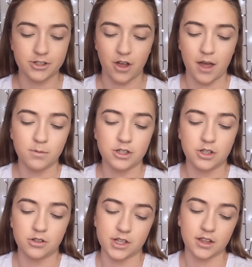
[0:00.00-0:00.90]
so I'm
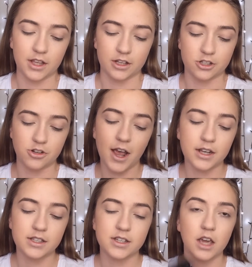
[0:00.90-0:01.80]
just using the
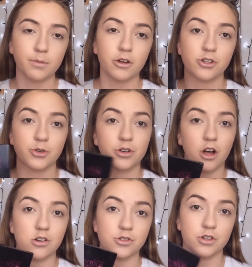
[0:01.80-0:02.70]
Australis Take Me On Tour
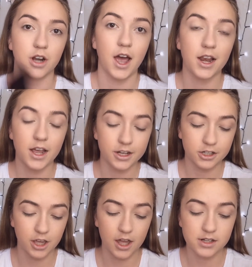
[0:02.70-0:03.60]
Contour and
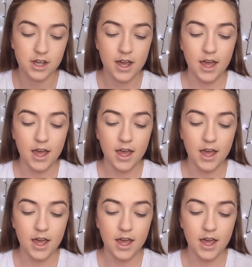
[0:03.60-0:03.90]
Highlighting Kit,